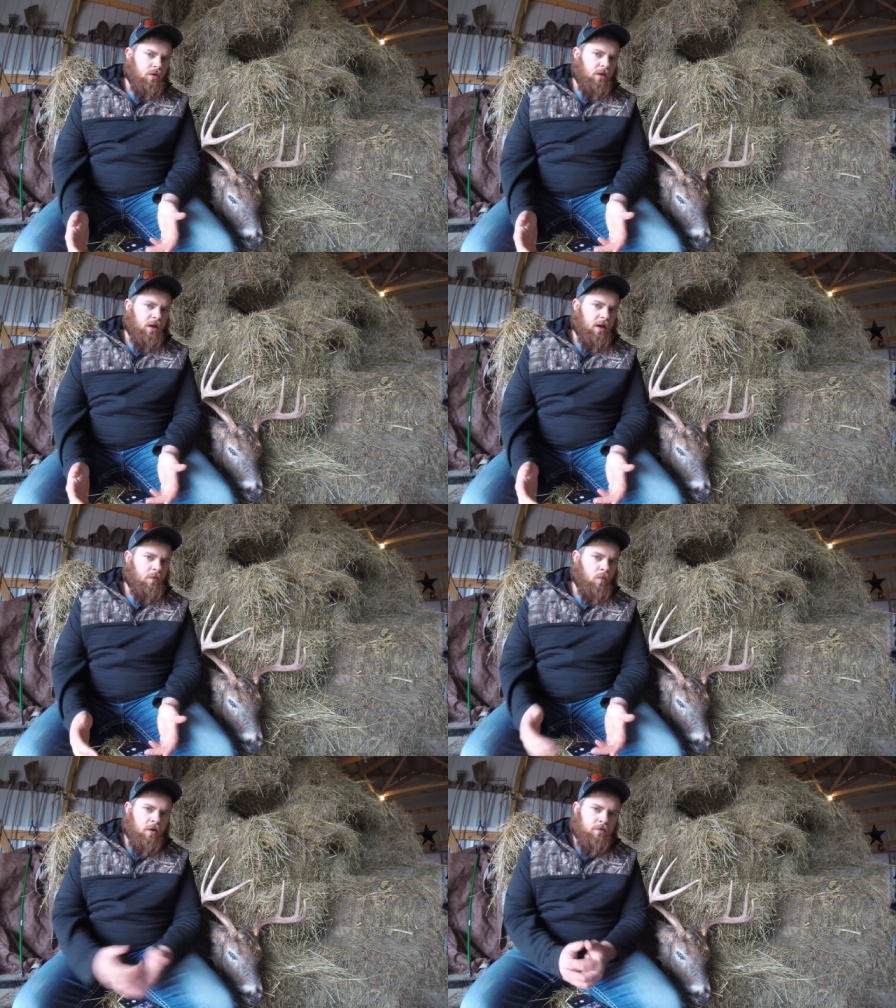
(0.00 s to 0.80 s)
and
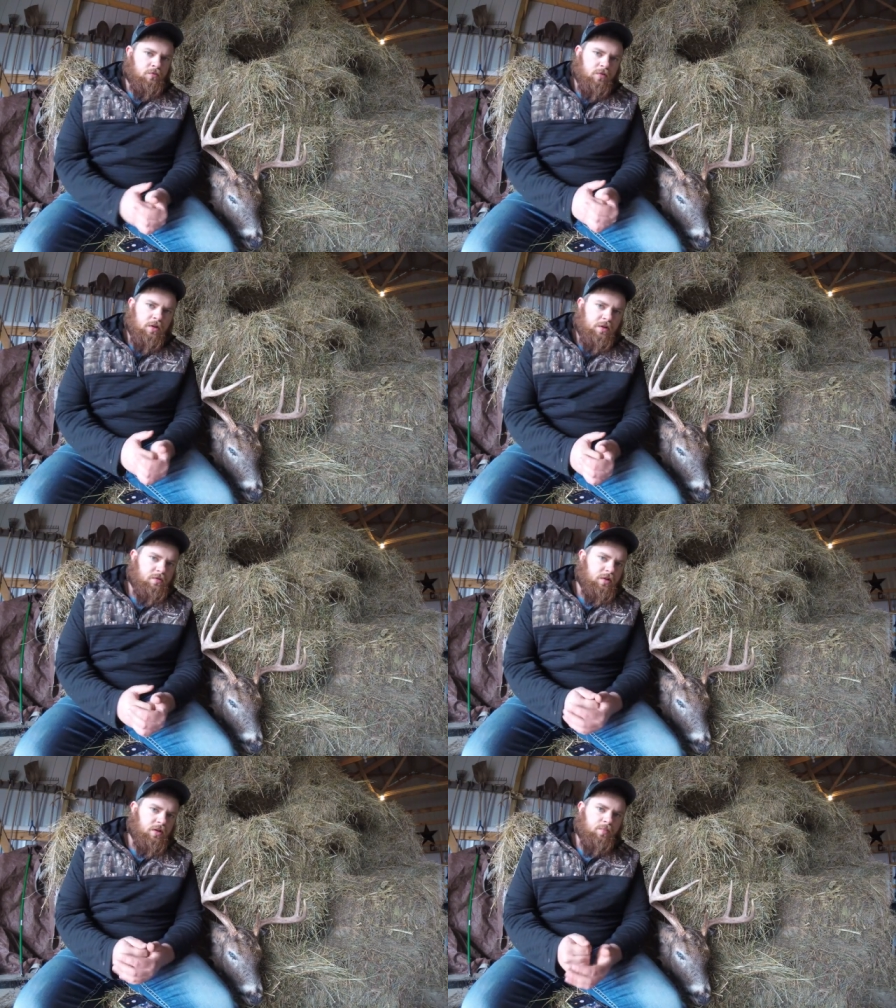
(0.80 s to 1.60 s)
I wanted to
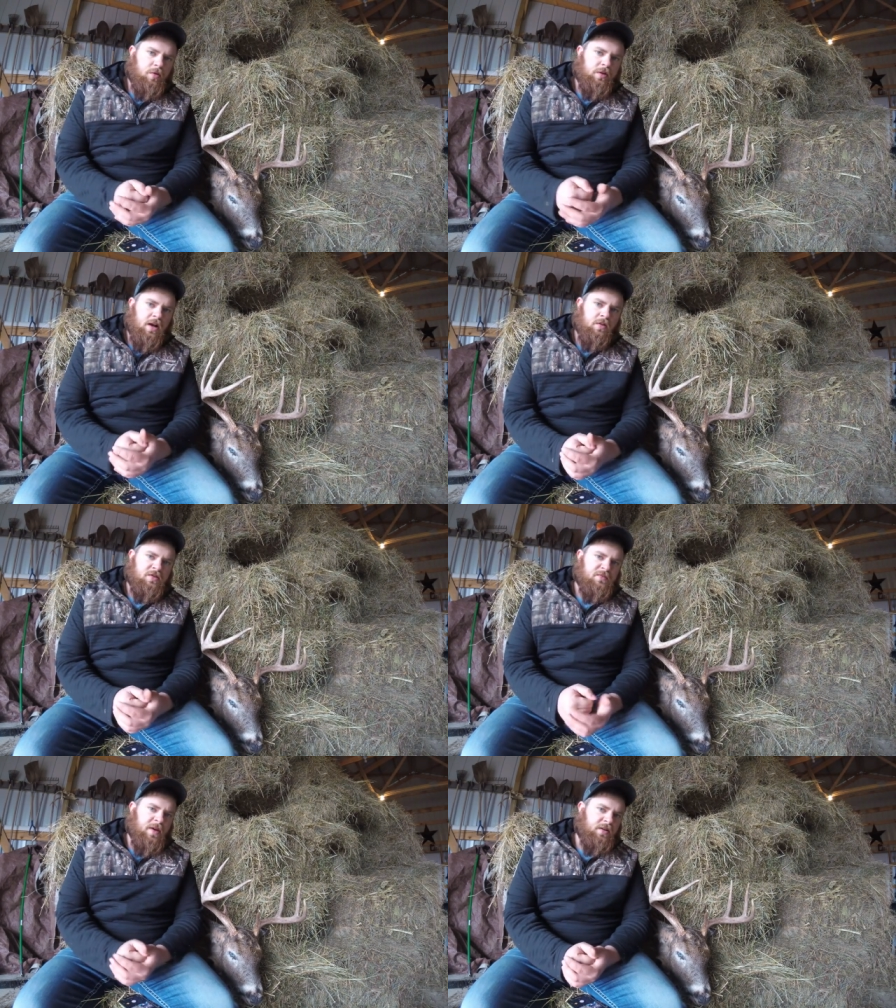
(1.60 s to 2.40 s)
really, really put down
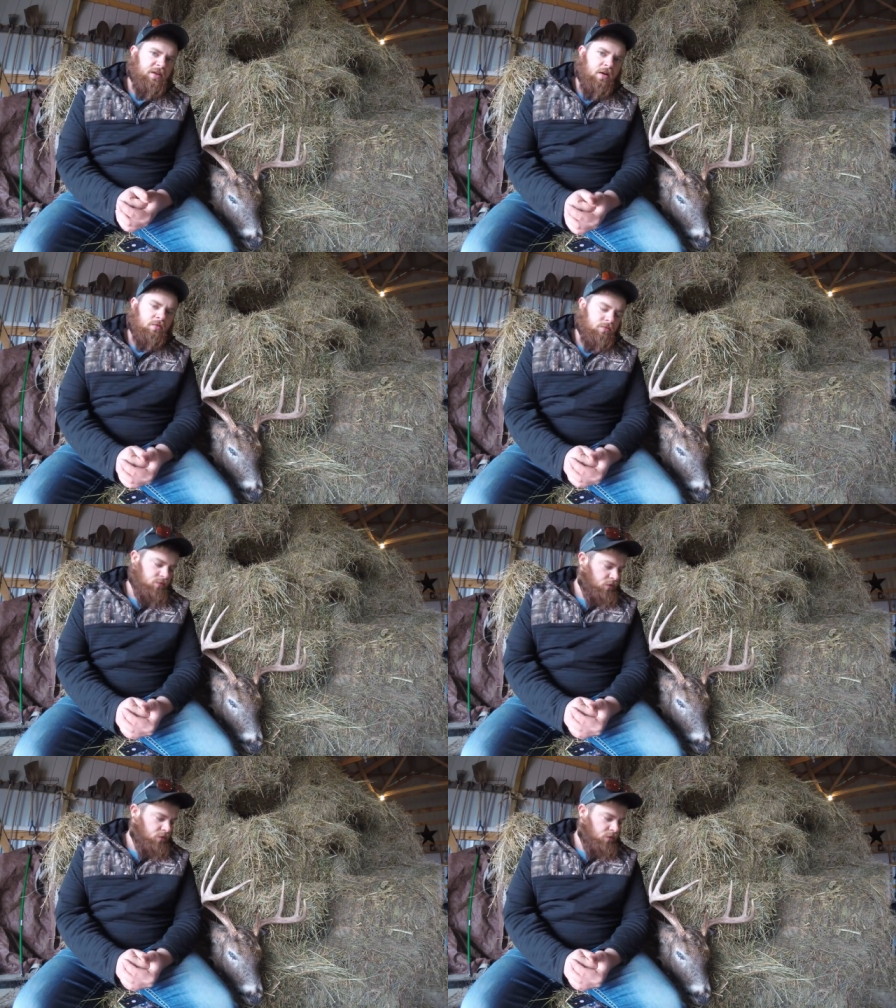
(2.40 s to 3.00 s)
a smackdown